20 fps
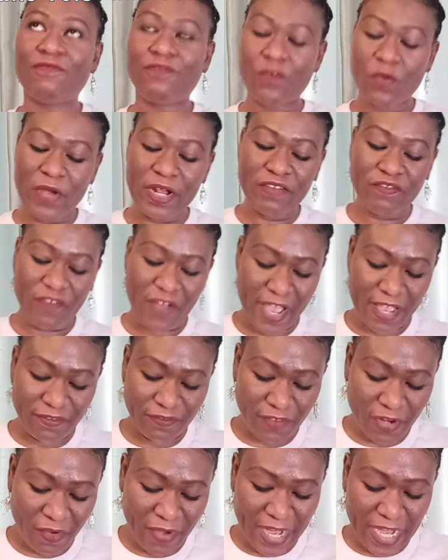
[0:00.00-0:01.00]
4 and
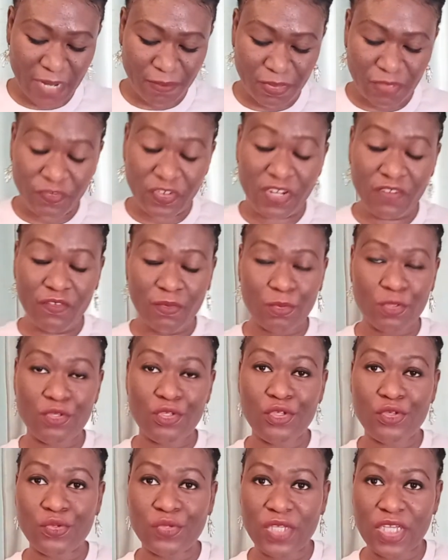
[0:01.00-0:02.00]
5. All right, and I'm reading from the
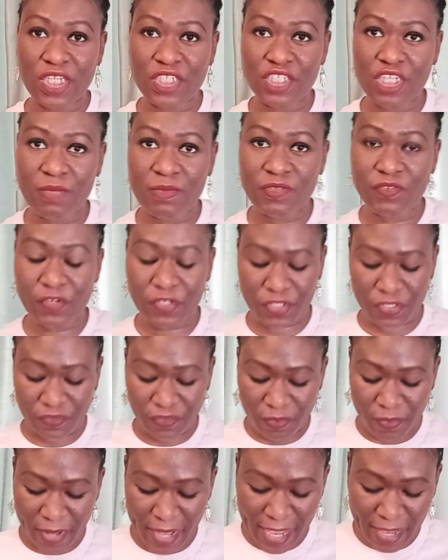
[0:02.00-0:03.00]
New King James Version
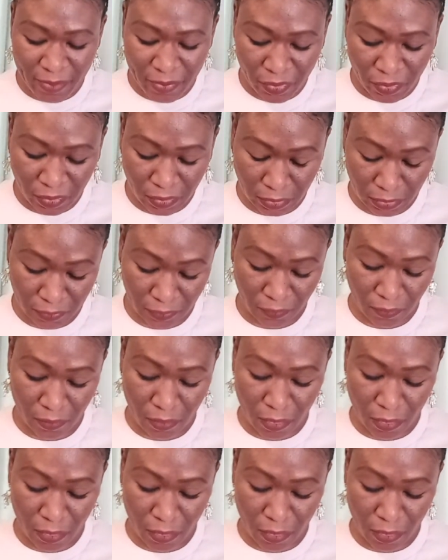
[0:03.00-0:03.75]
of the Bible.